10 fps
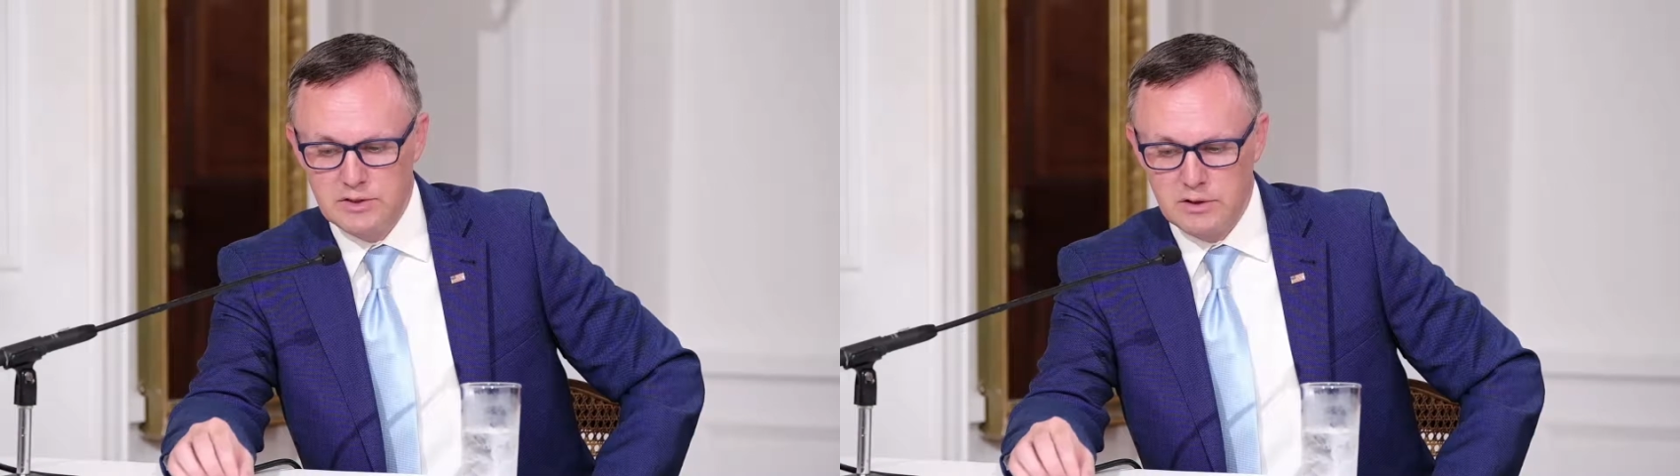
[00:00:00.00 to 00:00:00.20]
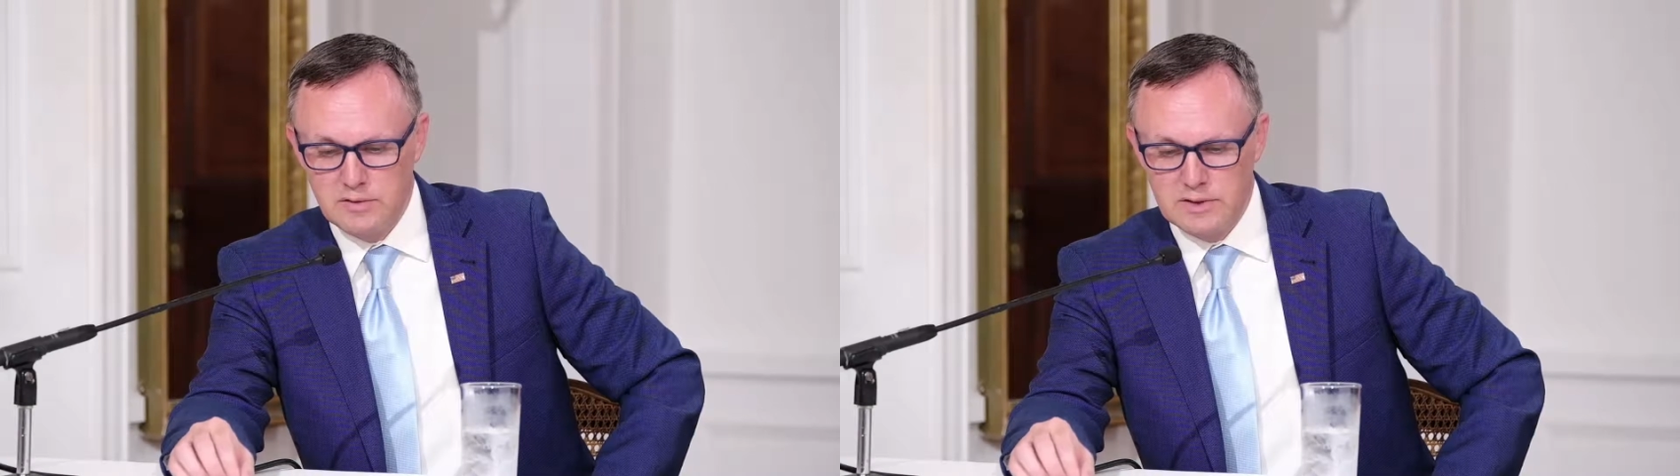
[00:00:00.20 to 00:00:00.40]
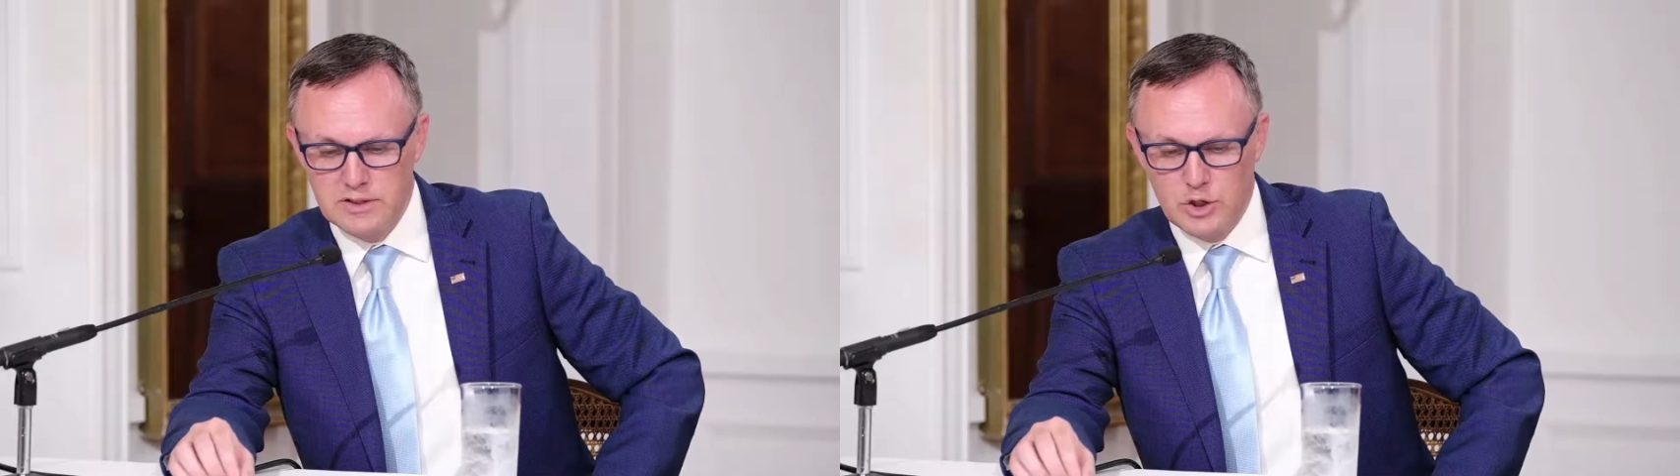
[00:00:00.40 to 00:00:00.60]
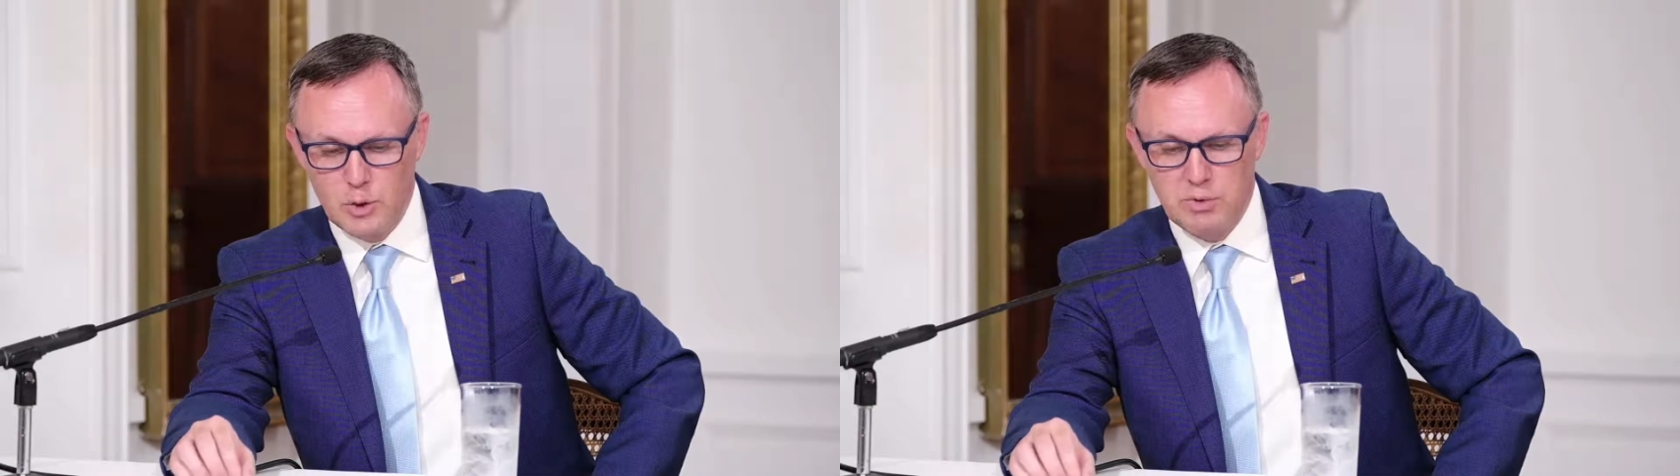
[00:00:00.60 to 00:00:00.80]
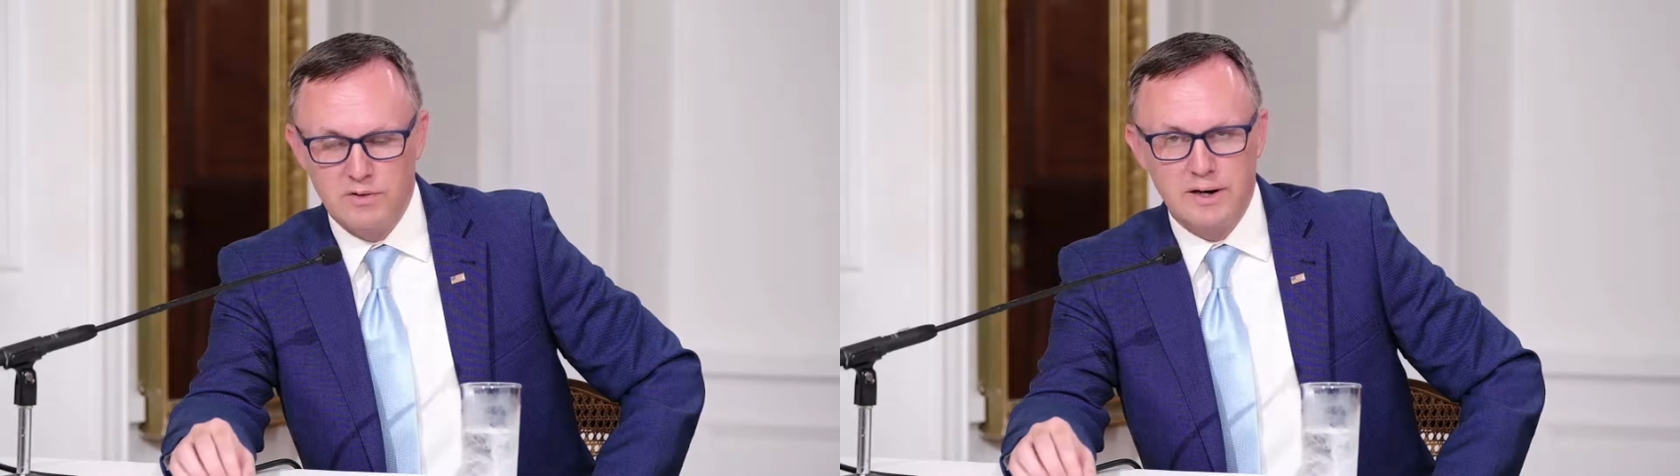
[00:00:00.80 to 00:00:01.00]
services
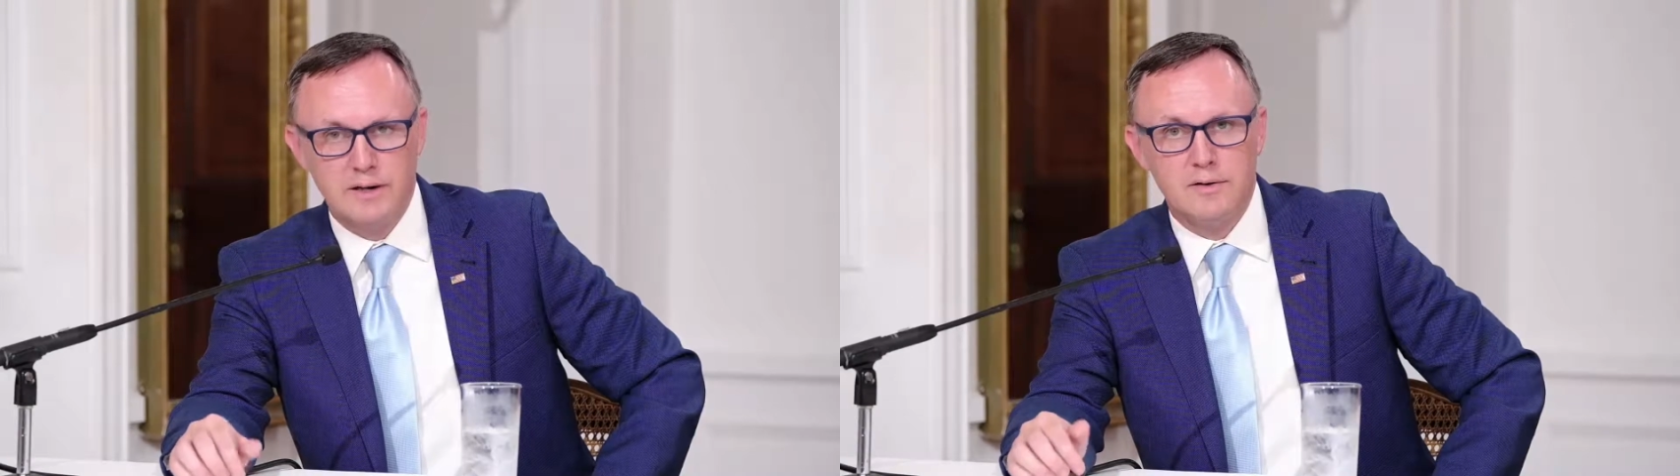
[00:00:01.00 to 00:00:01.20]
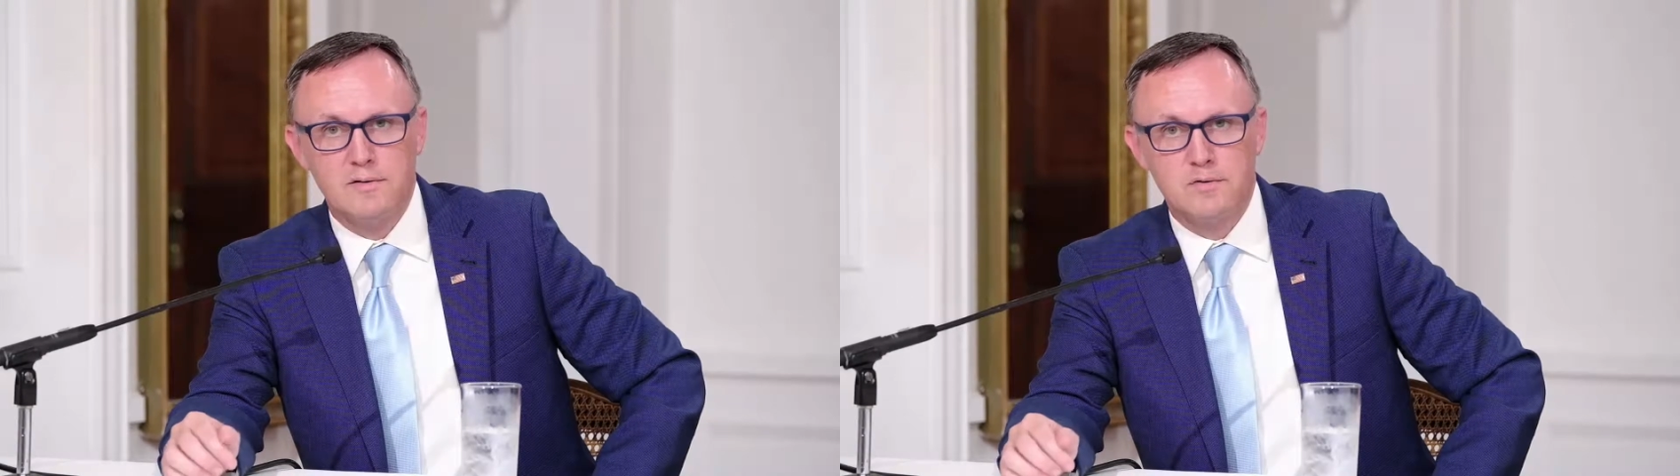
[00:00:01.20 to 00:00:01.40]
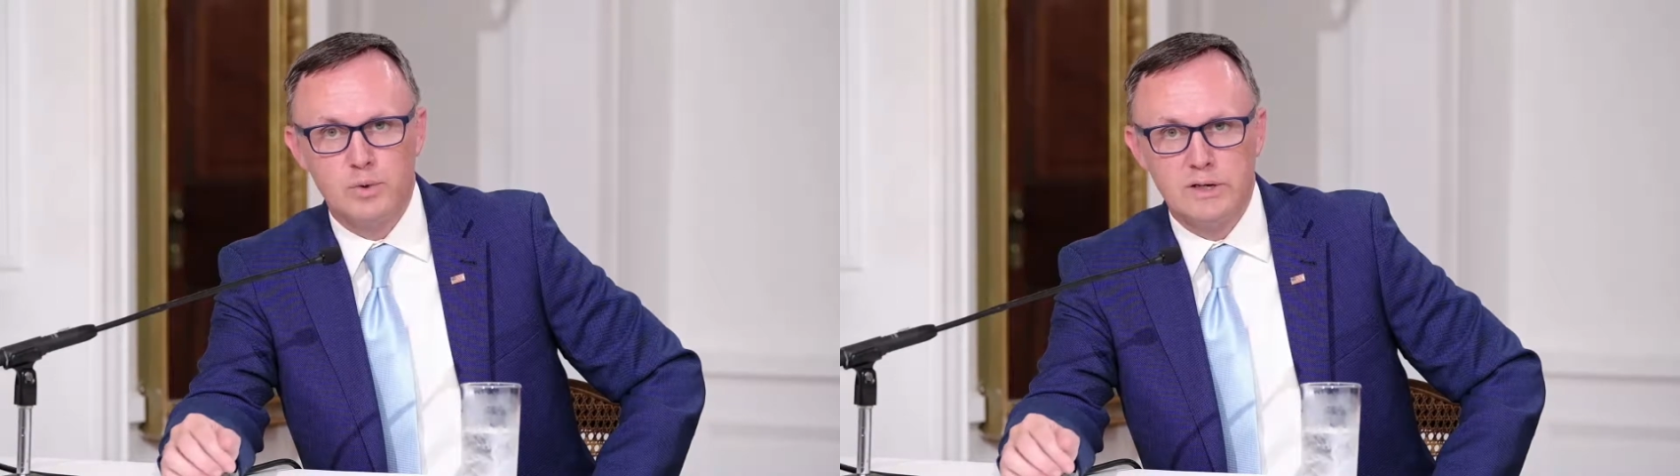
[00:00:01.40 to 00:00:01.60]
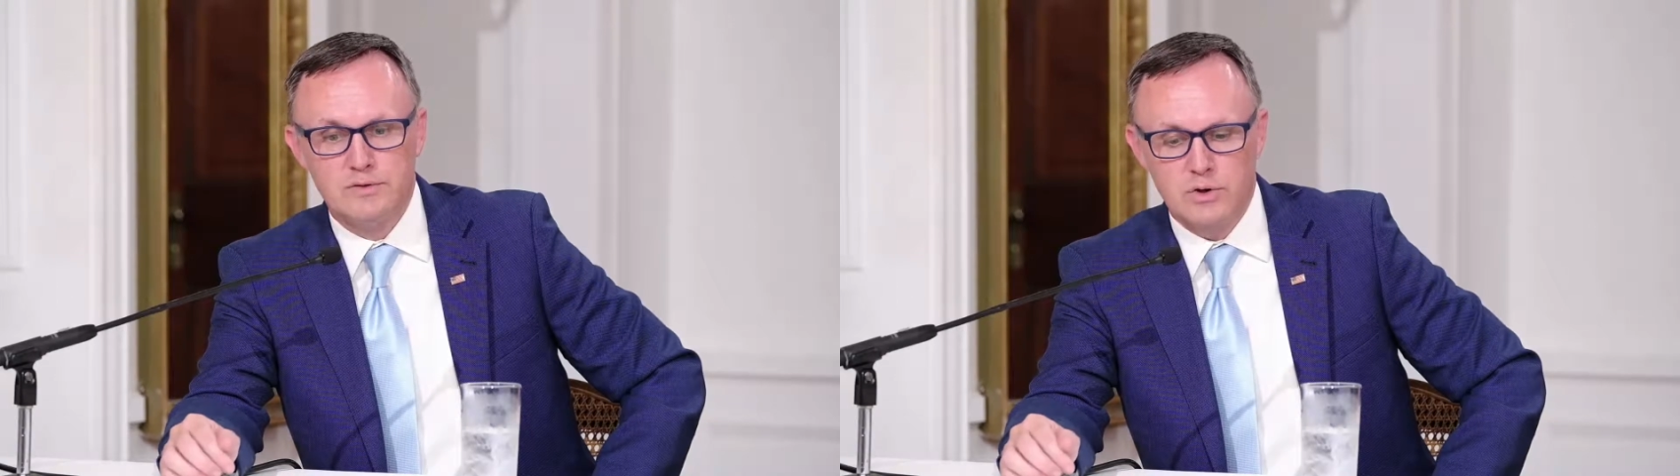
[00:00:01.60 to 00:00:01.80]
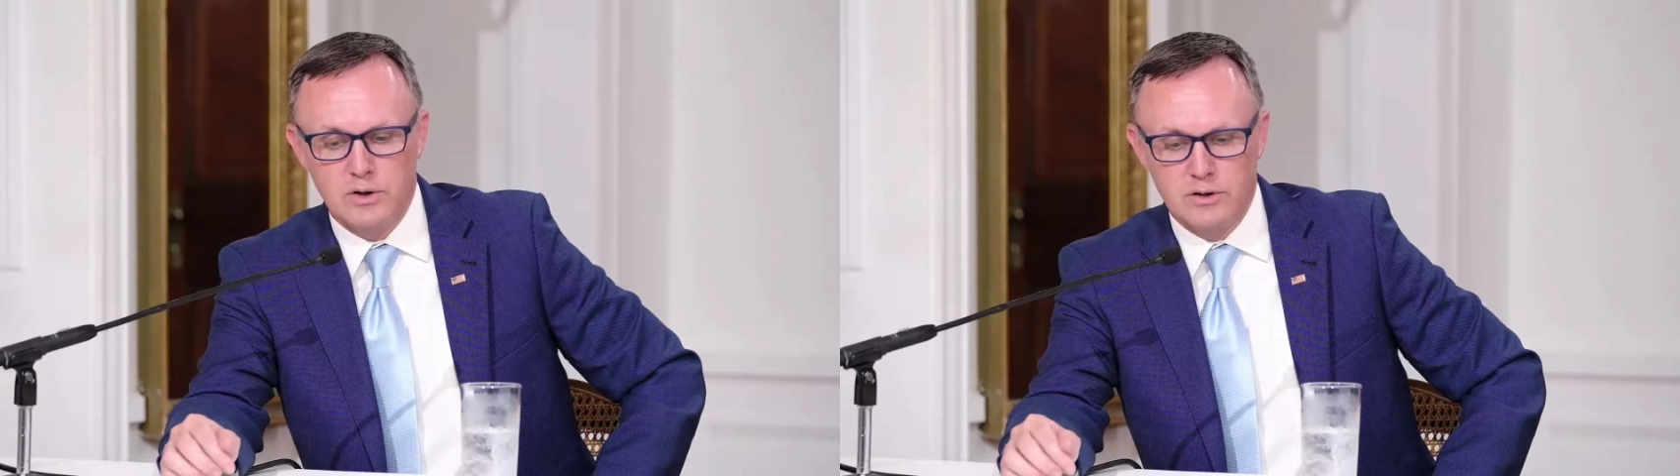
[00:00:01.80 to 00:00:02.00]
are provided free
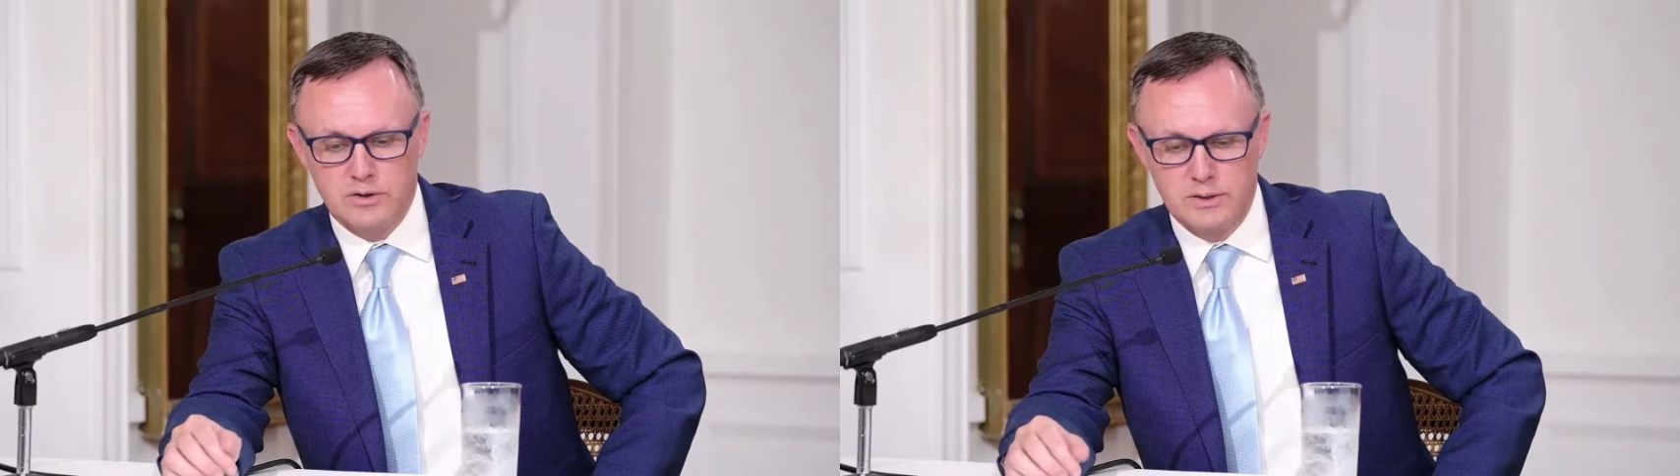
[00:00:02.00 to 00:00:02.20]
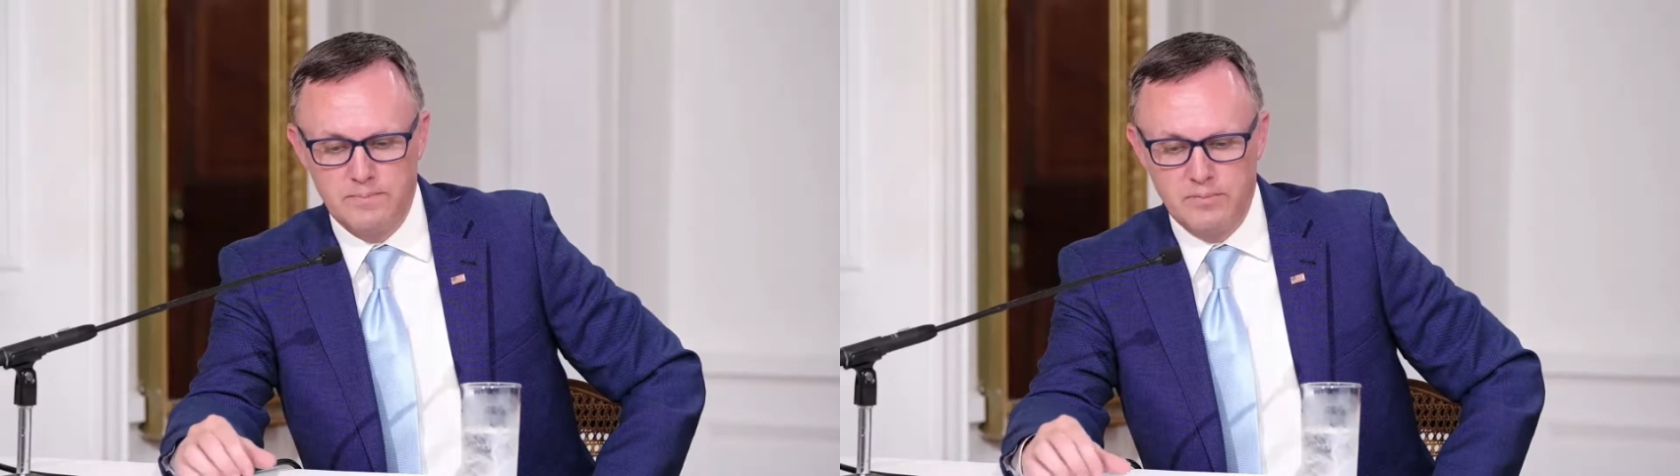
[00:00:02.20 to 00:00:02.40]
of charge.